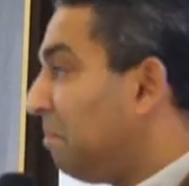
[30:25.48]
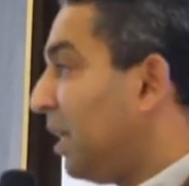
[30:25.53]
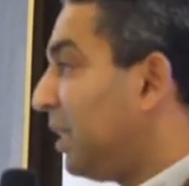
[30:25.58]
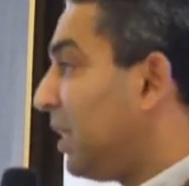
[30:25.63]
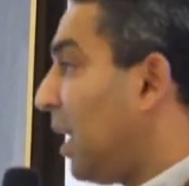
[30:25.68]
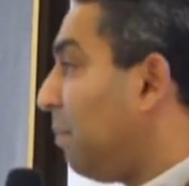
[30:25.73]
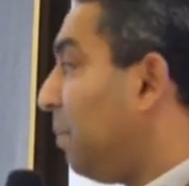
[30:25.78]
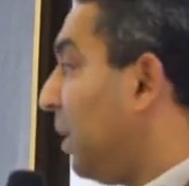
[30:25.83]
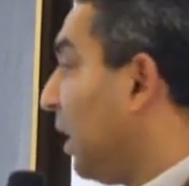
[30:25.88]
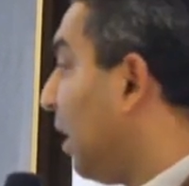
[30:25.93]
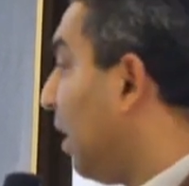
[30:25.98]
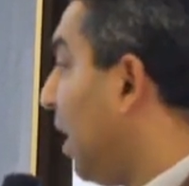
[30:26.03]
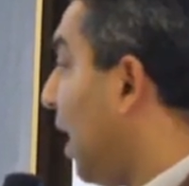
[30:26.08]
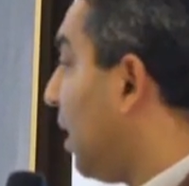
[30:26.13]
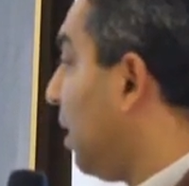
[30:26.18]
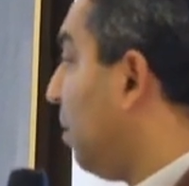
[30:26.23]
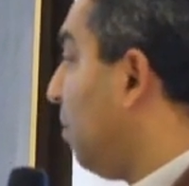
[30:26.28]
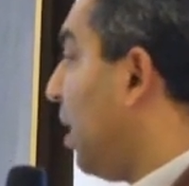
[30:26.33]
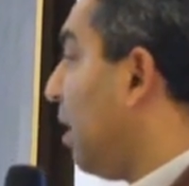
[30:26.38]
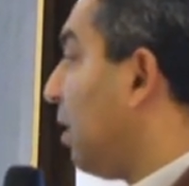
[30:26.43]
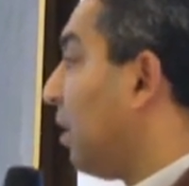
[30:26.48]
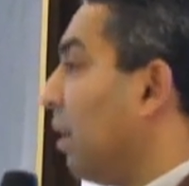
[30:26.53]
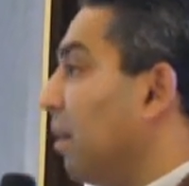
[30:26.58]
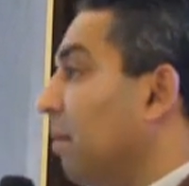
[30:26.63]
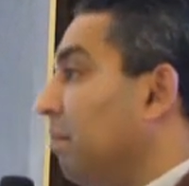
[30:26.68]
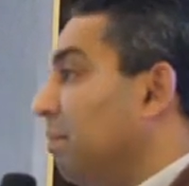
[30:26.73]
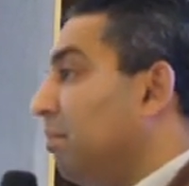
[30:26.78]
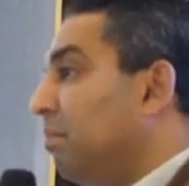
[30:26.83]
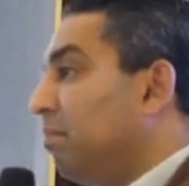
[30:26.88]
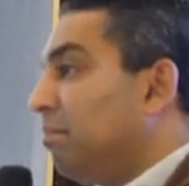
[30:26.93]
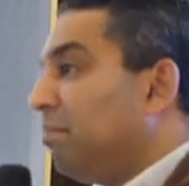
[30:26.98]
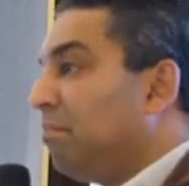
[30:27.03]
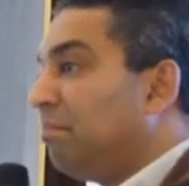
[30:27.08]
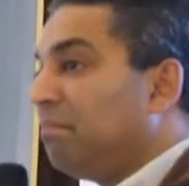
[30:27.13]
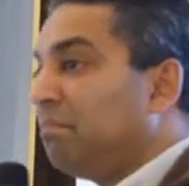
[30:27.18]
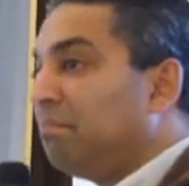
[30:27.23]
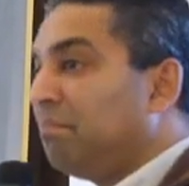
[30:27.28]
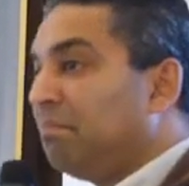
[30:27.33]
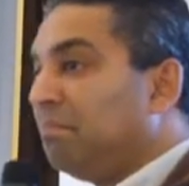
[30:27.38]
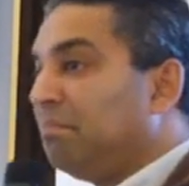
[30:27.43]
That's happening in Latin America,
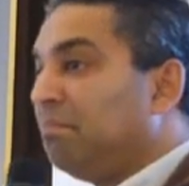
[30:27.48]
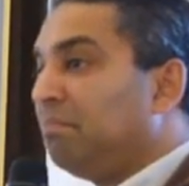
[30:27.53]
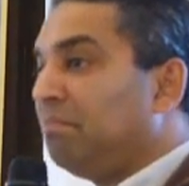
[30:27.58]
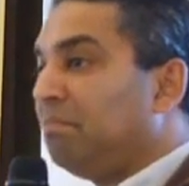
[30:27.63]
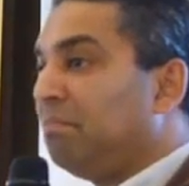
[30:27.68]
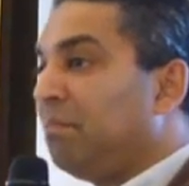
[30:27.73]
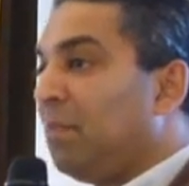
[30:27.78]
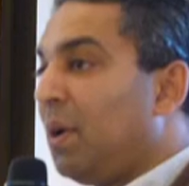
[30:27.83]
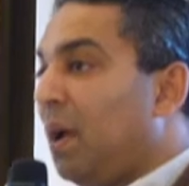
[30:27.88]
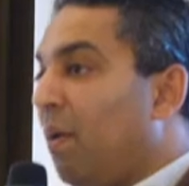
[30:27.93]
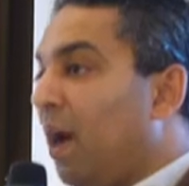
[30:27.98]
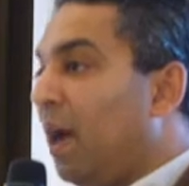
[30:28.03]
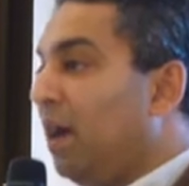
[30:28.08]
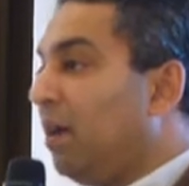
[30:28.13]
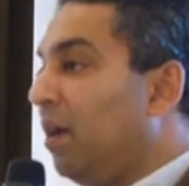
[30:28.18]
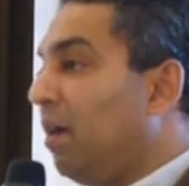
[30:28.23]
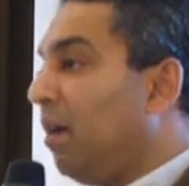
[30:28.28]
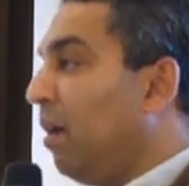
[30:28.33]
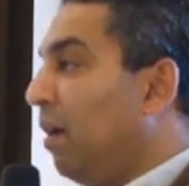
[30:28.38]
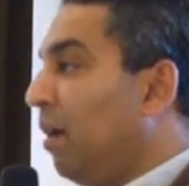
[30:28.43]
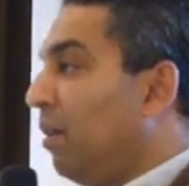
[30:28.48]
right?